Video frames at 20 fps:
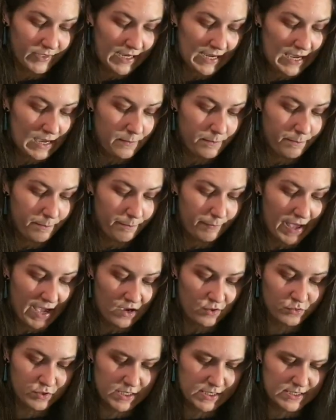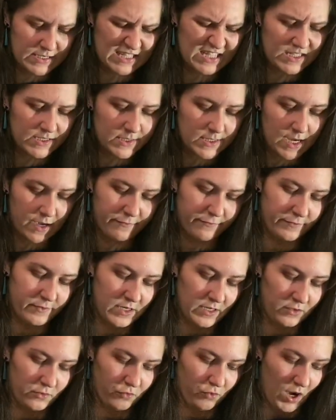He pounded a
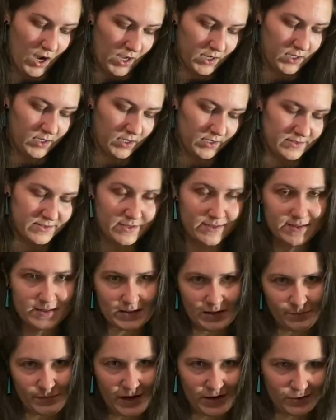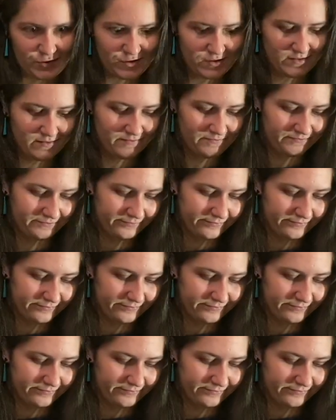deafening crack as exclamation.